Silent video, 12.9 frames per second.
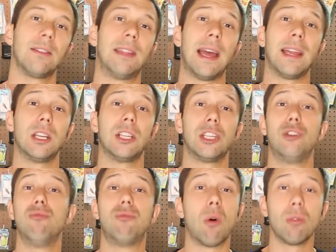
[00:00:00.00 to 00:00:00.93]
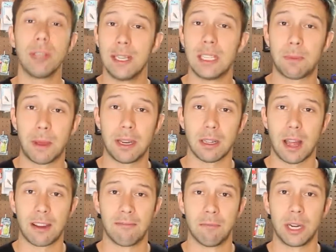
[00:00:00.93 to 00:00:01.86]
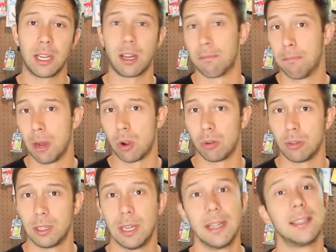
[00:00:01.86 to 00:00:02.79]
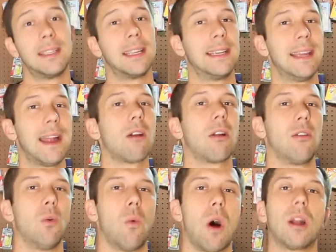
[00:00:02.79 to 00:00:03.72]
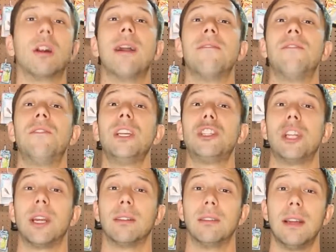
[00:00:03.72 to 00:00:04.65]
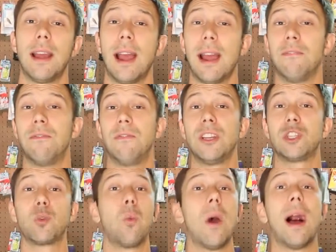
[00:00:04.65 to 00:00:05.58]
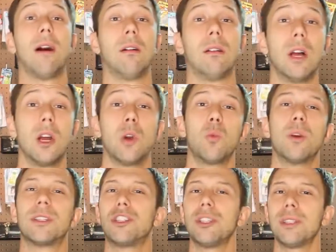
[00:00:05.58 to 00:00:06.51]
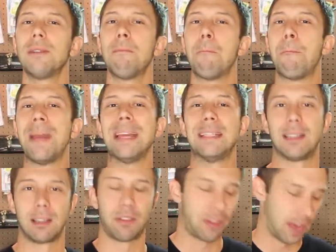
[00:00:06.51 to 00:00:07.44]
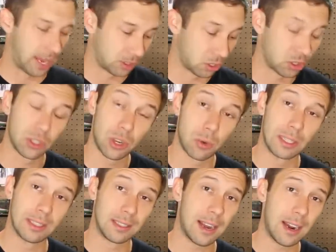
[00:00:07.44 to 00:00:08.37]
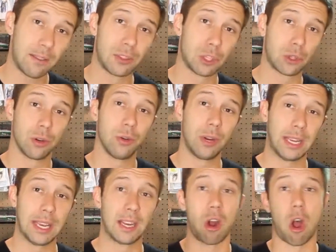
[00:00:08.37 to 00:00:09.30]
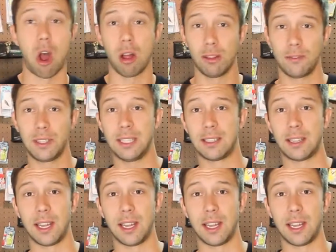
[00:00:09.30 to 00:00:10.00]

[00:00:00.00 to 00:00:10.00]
that you don't need to spend a lot of money on a boat to get out on the water and fish well with just some basic things. So instead of screwing in all of these